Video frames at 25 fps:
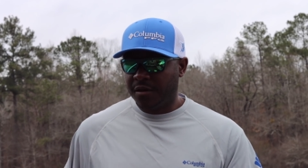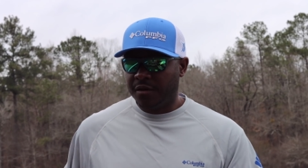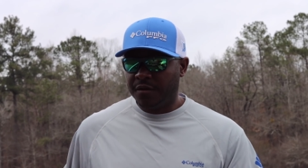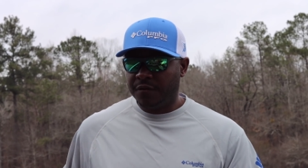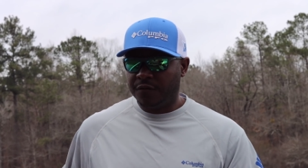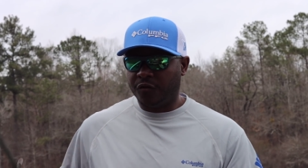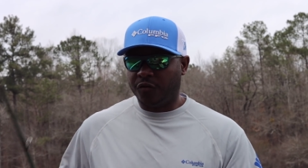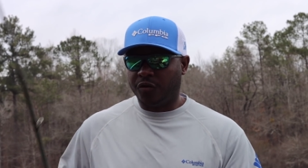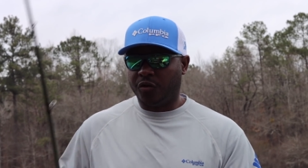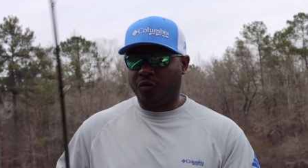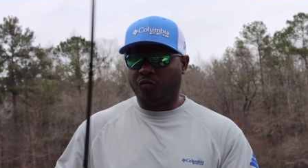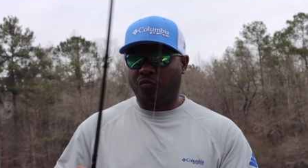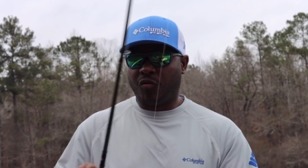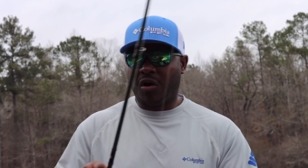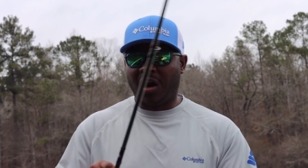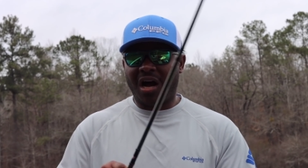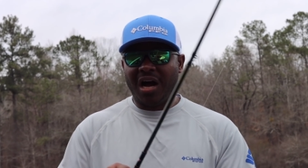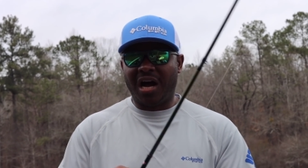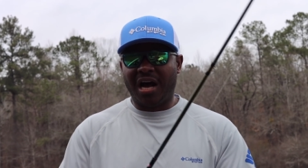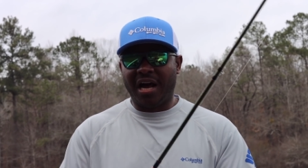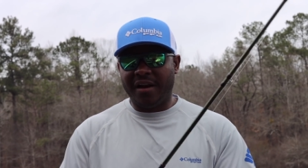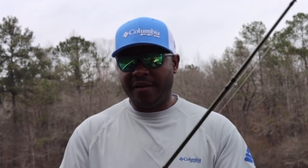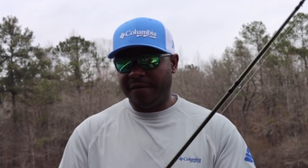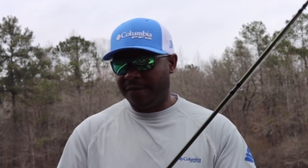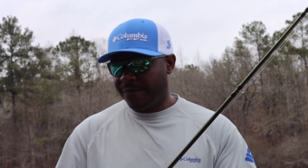For the
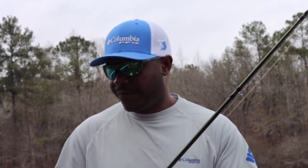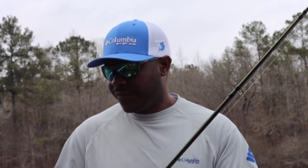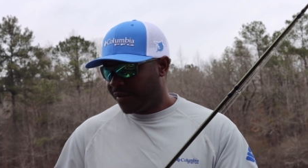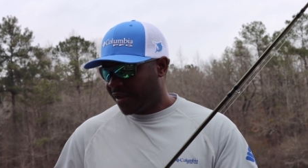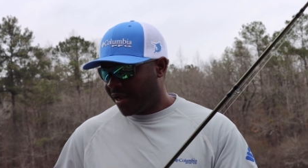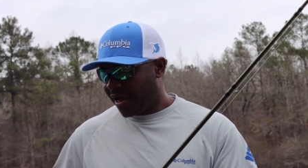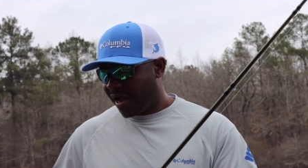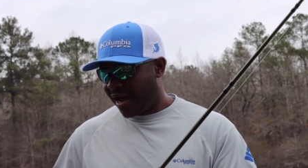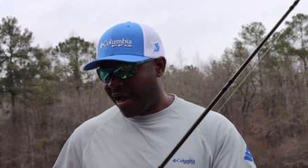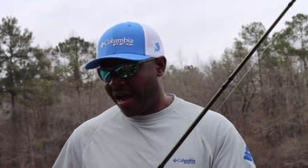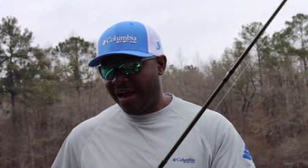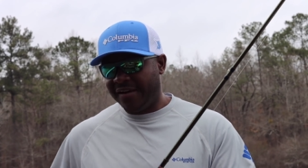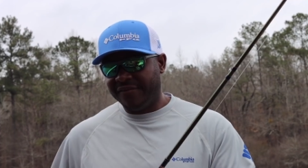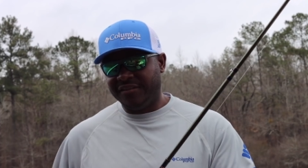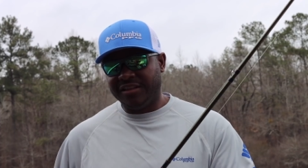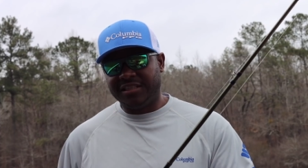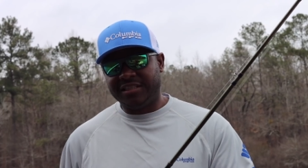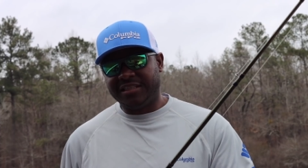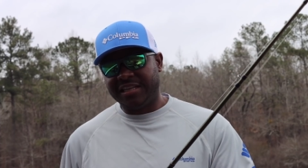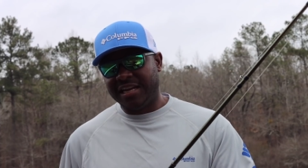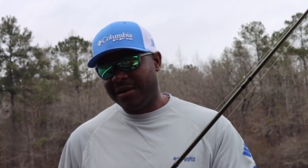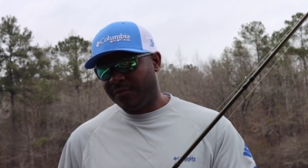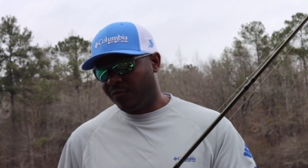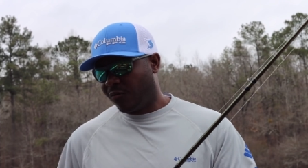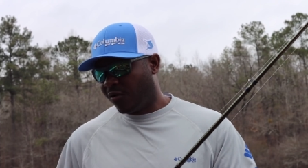rod, I have the
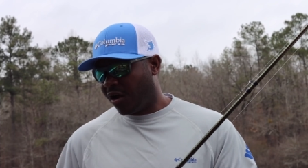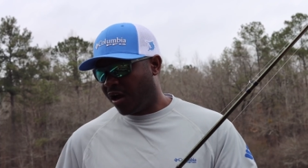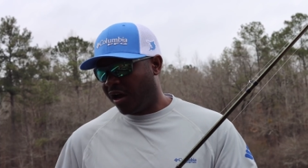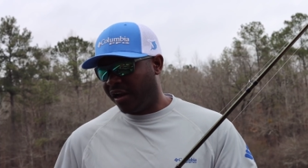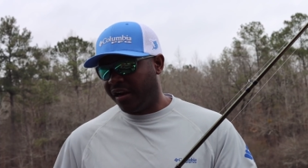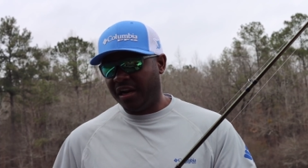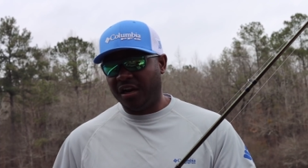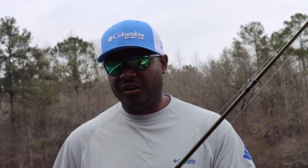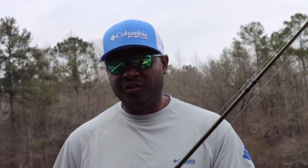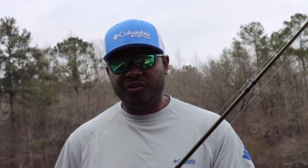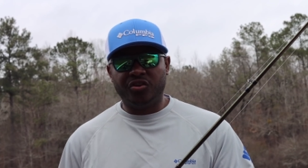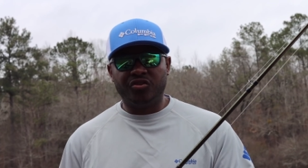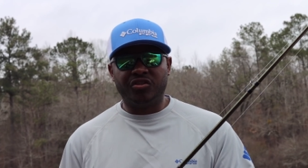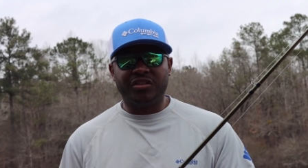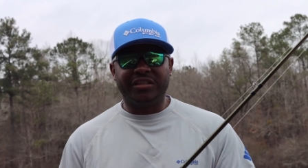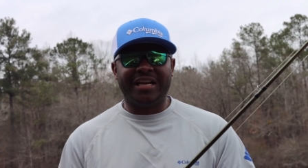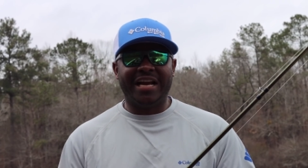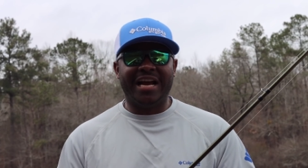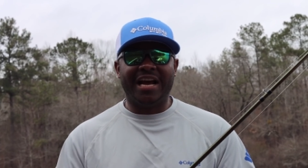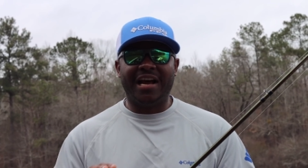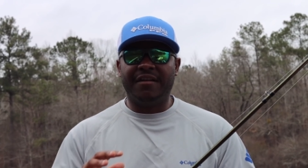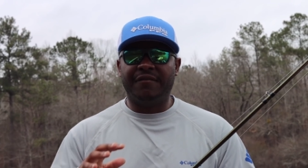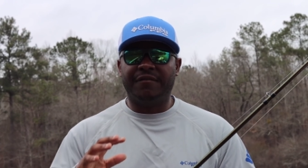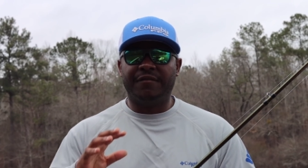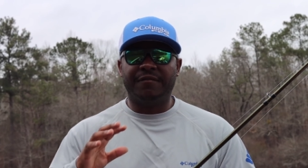same rod, and I'll usually
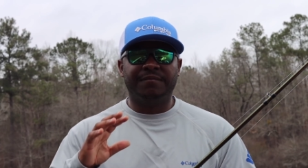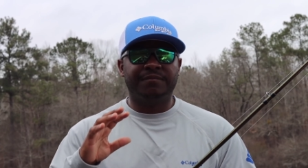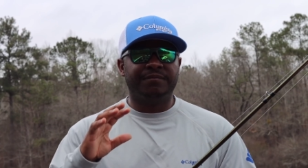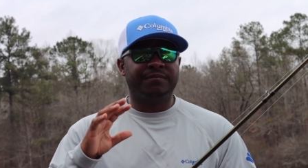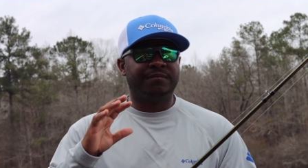have